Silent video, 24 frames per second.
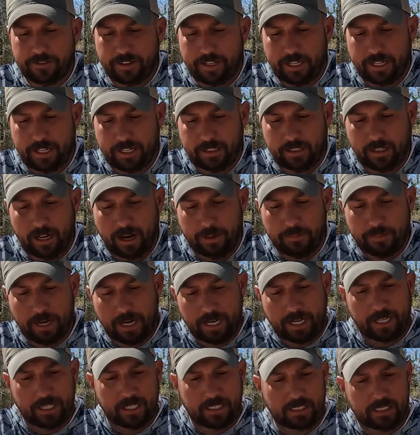And I'm
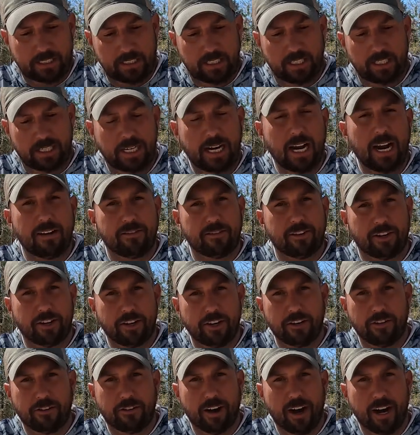taking this Sunday
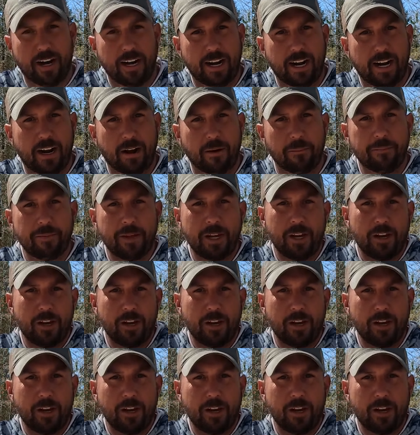afternoon right now